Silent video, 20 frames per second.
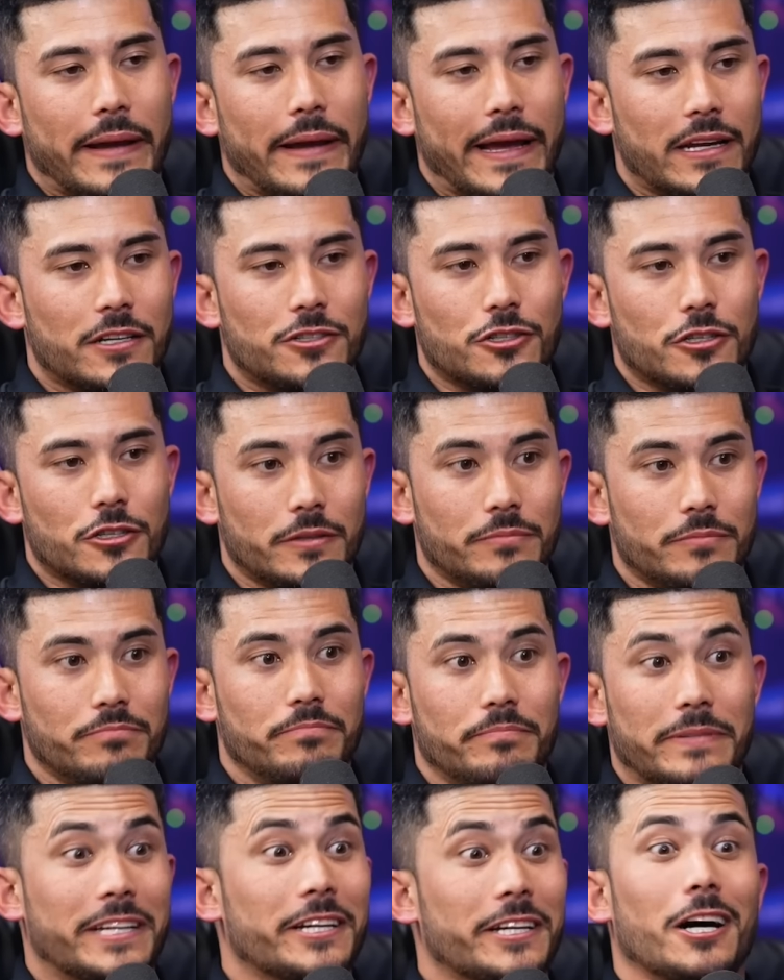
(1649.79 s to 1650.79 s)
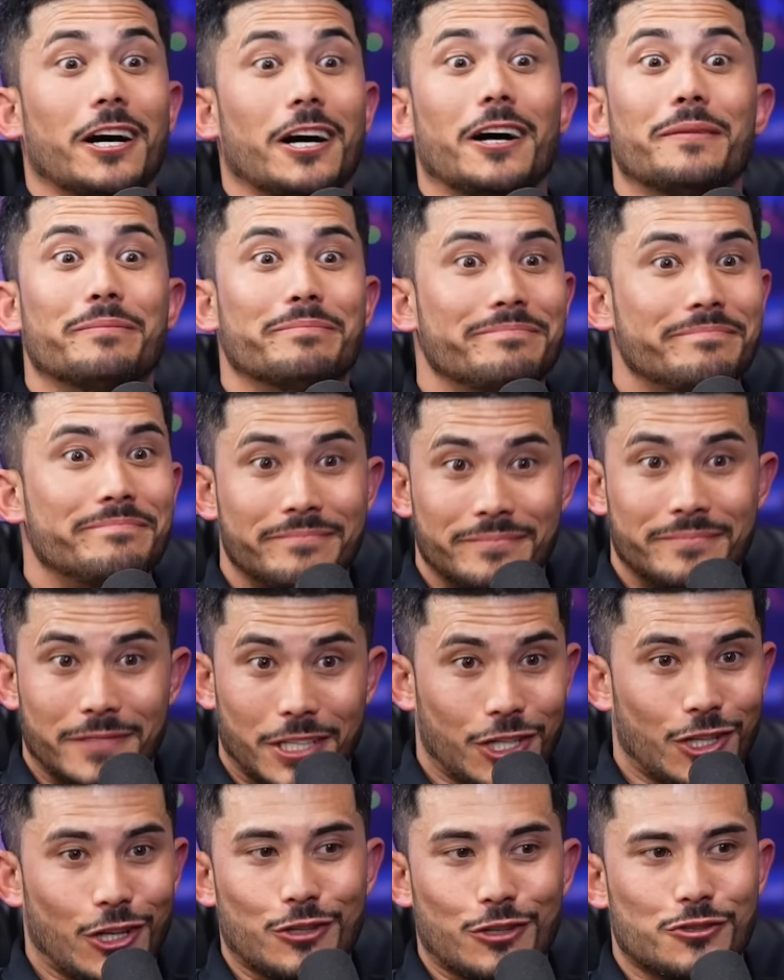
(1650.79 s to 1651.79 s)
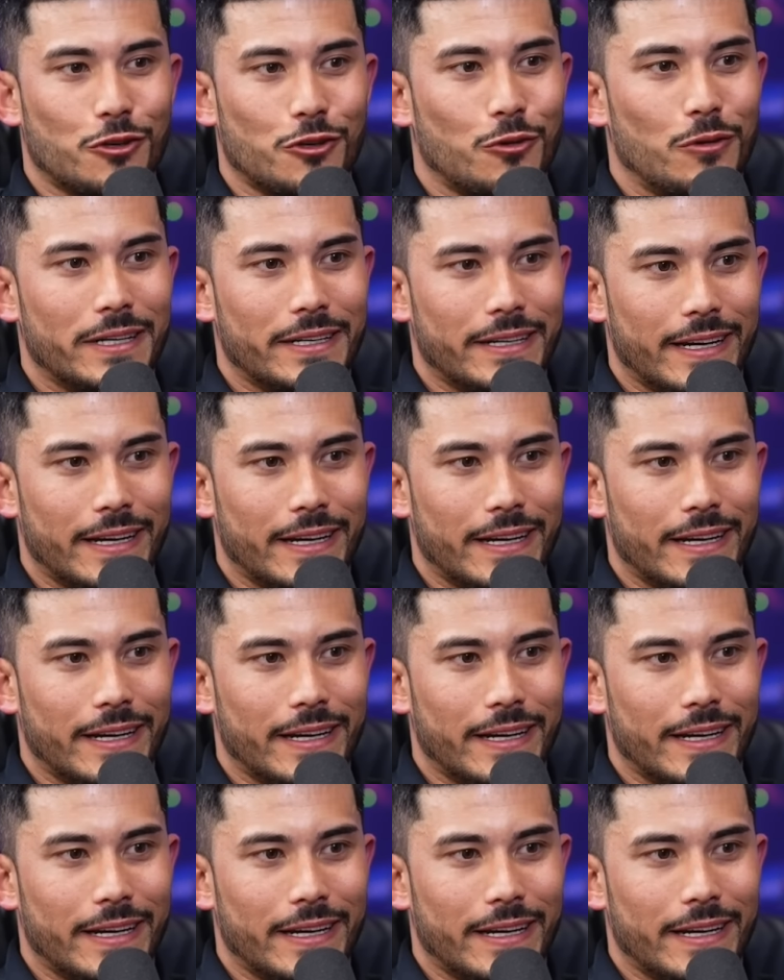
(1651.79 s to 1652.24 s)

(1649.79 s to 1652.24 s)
manager to become a closer one